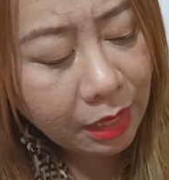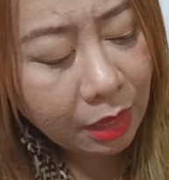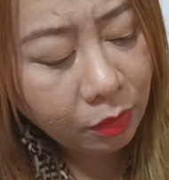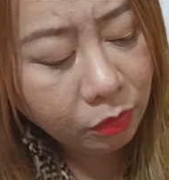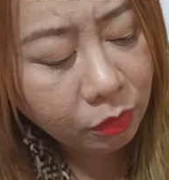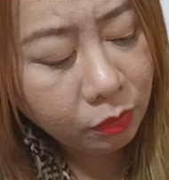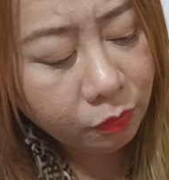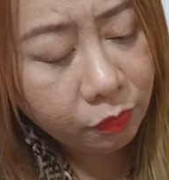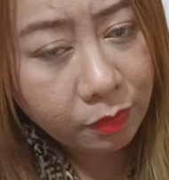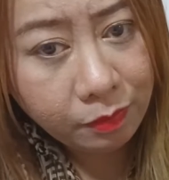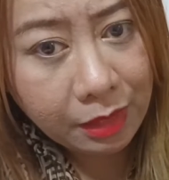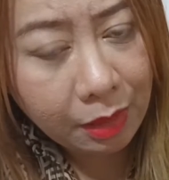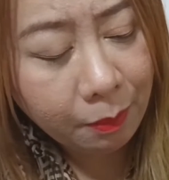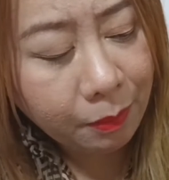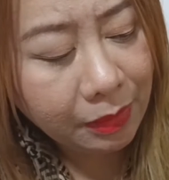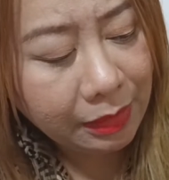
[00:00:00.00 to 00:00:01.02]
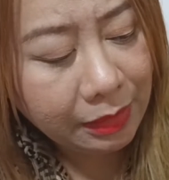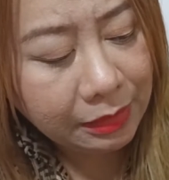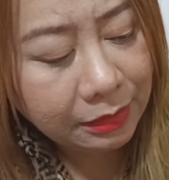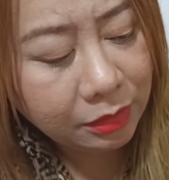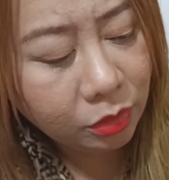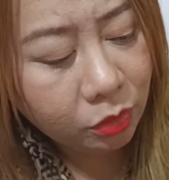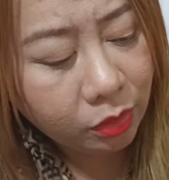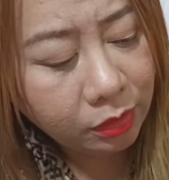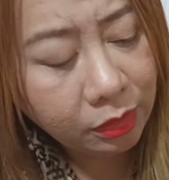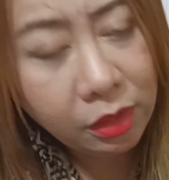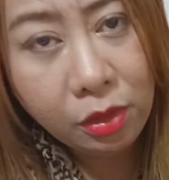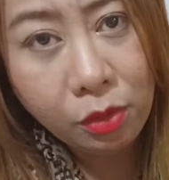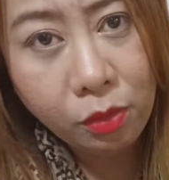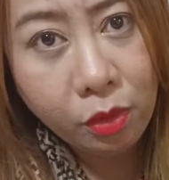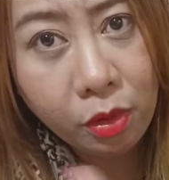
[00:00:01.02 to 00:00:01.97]
download from the Play Store.
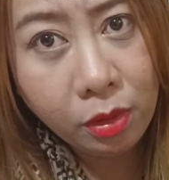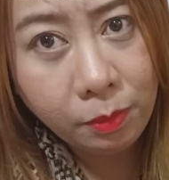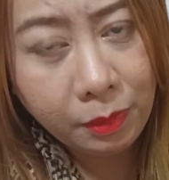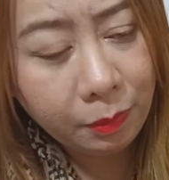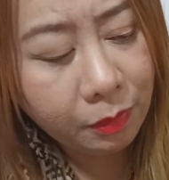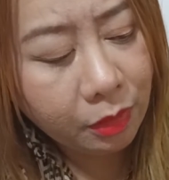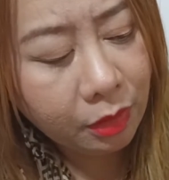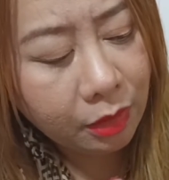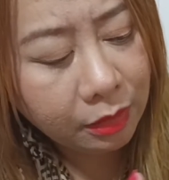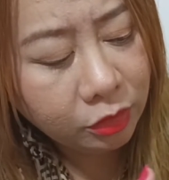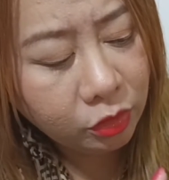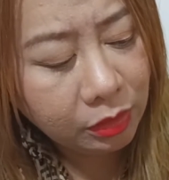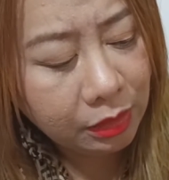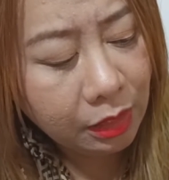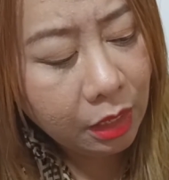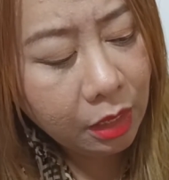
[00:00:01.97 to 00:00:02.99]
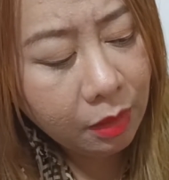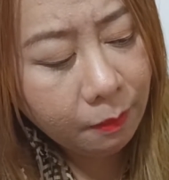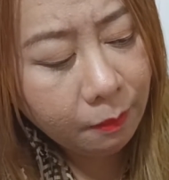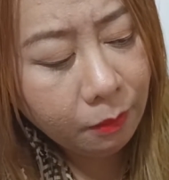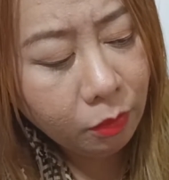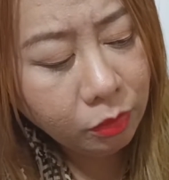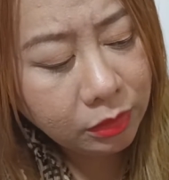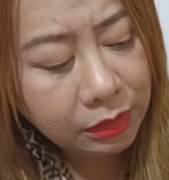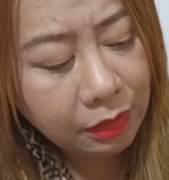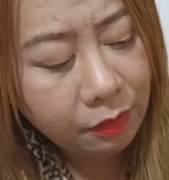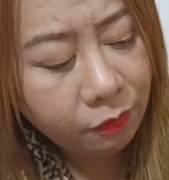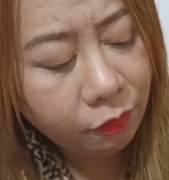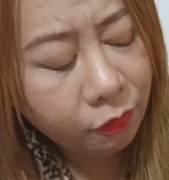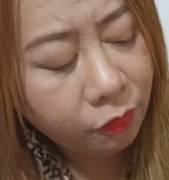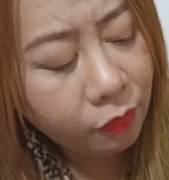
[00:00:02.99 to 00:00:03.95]
You know, all people actually
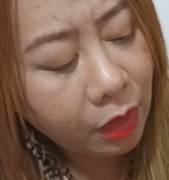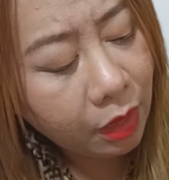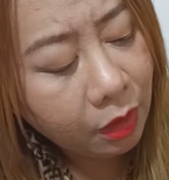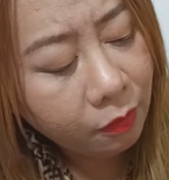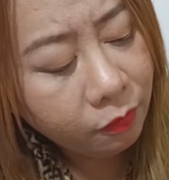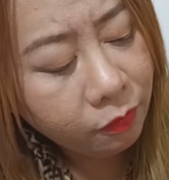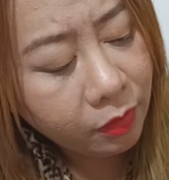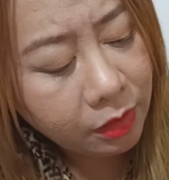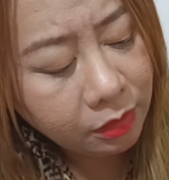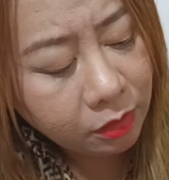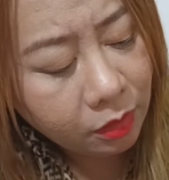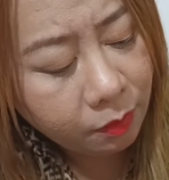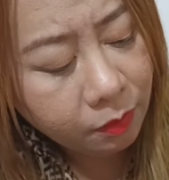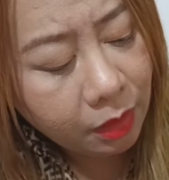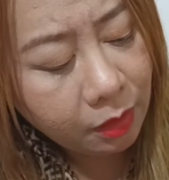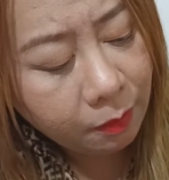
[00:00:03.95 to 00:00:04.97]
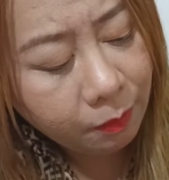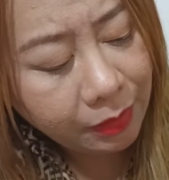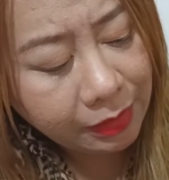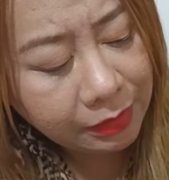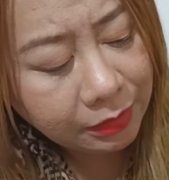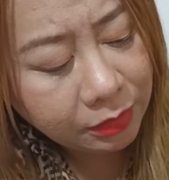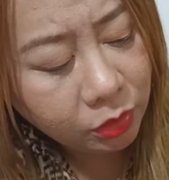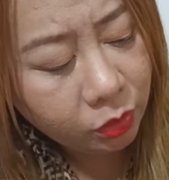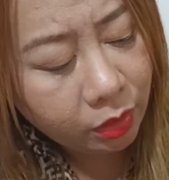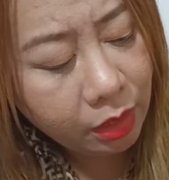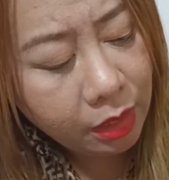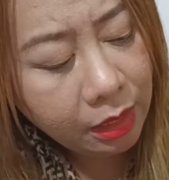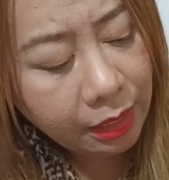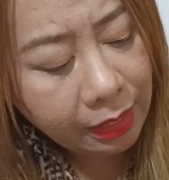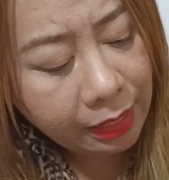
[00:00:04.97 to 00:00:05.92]
mostly find the Play Store
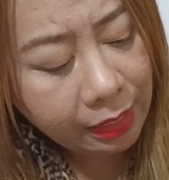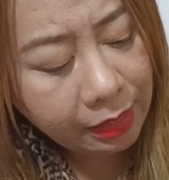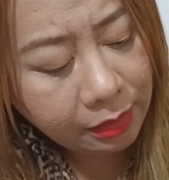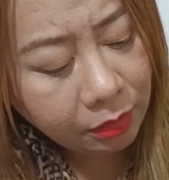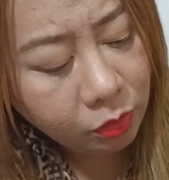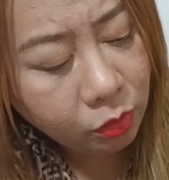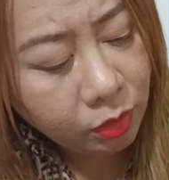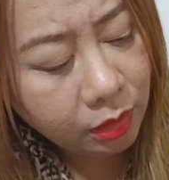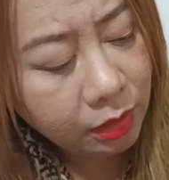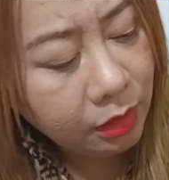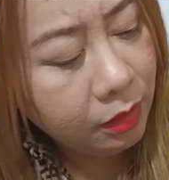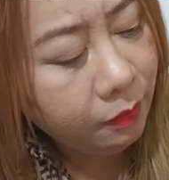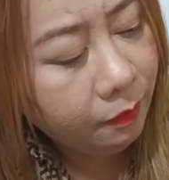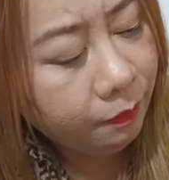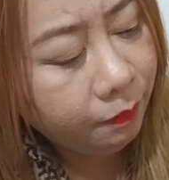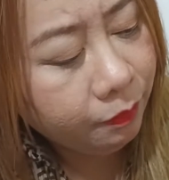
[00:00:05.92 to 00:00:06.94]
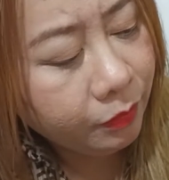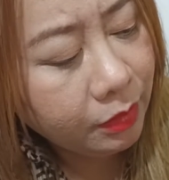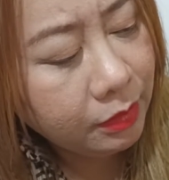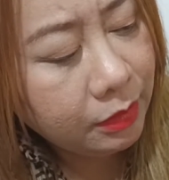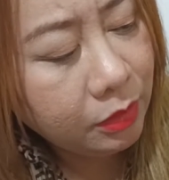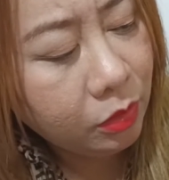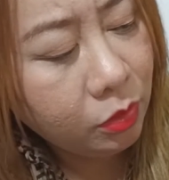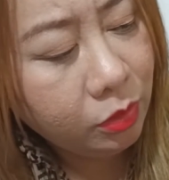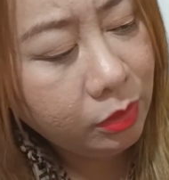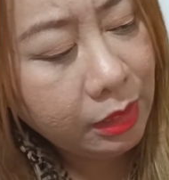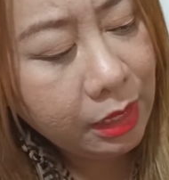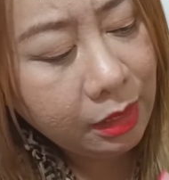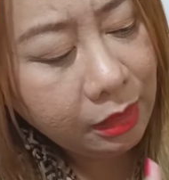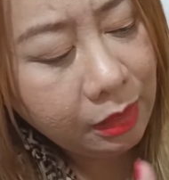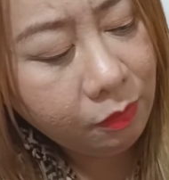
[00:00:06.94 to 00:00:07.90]
and the Google. So
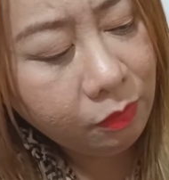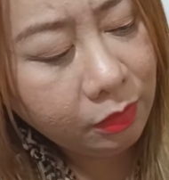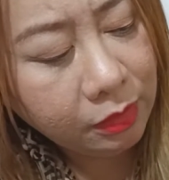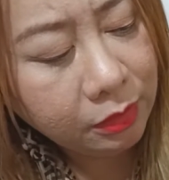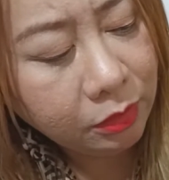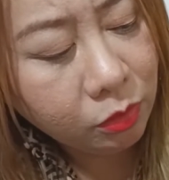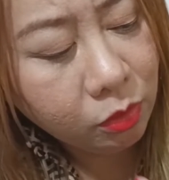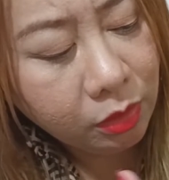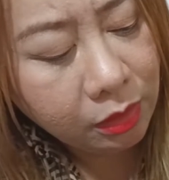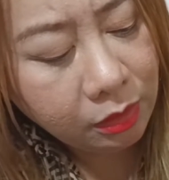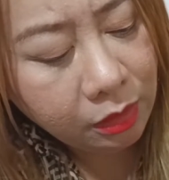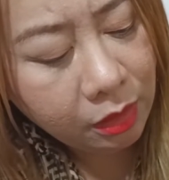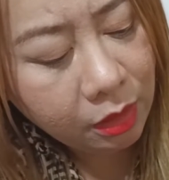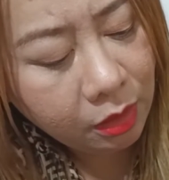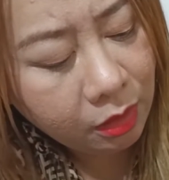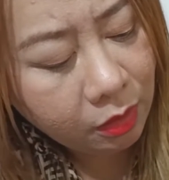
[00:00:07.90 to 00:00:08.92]
yeah, everything is Google.